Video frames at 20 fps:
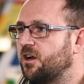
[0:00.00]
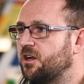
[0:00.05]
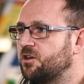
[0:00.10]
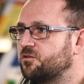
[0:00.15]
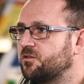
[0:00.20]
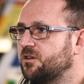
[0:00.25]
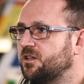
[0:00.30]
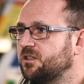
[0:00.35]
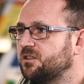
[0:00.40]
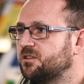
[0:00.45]

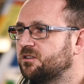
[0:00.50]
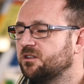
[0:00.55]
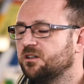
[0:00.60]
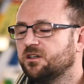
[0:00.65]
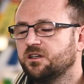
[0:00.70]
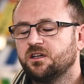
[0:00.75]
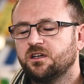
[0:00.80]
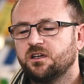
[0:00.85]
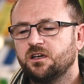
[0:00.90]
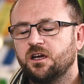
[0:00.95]
countries,
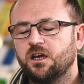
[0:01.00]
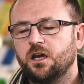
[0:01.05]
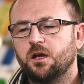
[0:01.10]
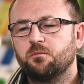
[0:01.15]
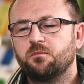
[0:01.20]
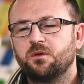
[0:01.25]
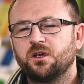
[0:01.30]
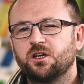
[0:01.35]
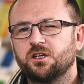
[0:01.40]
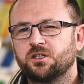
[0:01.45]

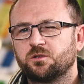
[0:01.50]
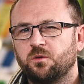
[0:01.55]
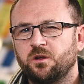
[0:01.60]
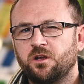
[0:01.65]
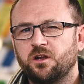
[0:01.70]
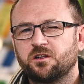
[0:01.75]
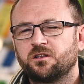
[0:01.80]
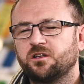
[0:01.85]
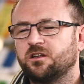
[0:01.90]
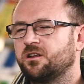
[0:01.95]
because we
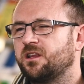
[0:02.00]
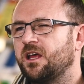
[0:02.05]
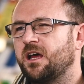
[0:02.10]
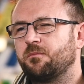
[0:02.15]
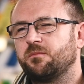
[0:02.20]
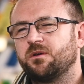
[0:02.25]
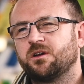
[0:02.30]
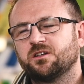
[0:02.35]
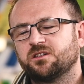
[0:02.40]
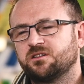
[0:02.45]
looked at
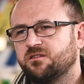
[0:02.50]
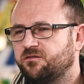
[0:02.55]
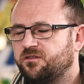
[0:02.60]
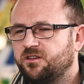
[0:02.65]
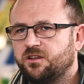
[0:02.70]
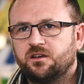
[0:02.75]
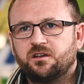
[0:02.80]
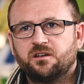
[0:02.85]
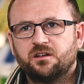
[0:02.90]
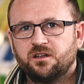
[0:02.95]
that because of
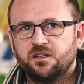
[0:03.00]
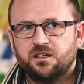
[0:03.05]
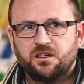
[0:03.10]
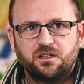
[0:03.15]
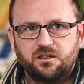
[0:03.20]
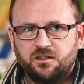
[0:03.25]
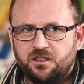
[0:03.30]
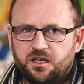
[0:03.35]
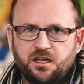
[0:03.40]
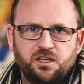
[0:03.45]

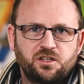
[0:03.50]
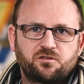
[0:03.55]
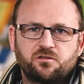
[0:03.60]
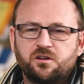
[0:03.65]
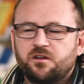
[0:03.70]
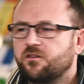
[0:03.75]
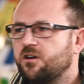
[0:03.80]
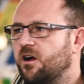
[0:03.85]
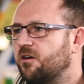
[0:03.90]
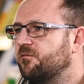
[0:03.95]
the
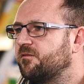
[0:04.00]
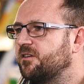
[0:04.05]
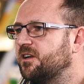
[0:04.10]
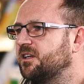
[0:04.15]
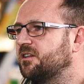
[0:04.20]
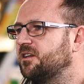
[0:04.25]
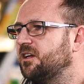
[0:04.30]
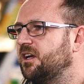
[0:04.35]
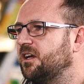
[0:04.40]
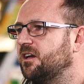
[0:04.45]
history of
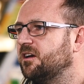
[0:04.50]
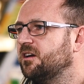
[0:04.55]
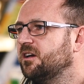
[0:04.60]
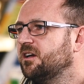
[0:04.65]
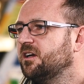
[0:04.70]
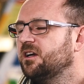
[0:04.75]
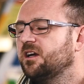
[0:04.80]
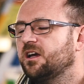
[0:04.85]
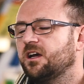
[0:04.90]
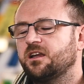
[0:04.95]
conflict here
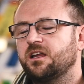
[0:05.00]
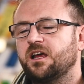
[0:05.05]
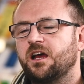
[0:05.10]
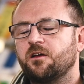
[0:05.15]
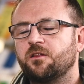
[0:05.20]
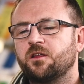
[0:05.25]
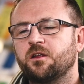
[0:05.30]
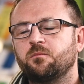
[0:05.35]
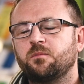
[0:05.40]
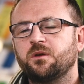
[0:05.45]
and
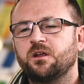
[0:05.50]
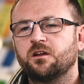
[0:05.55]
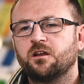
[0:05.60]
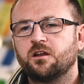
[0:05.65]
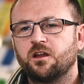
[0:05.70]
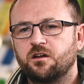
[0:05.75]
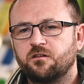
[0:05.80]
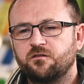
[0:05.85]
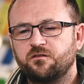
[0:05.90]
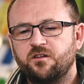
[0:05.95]
how there'd been a
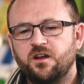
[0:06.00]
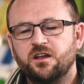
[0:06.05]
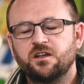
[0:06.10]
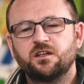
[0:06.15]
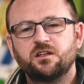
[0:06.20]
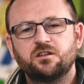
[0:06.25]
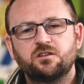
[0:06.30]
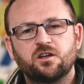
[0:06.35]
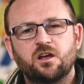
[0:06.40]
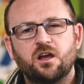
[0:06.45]
lot of
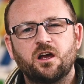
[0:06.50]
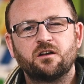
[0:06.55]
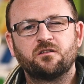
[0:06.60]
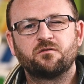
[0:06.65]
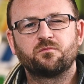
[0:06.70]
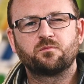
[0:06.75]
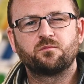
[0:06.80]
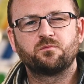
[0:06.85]
funding to kind of